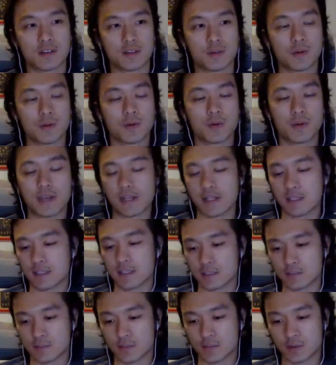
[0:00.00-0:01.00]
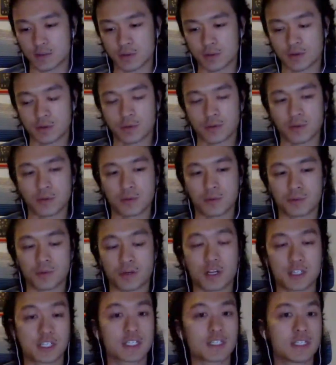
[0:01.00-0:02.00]
at least for your whole
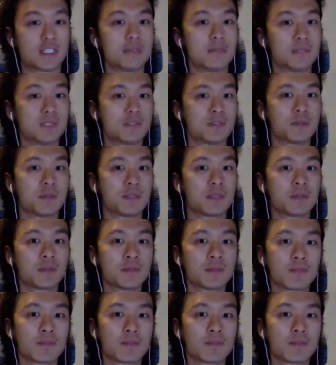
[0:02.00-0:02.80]
project team is doing,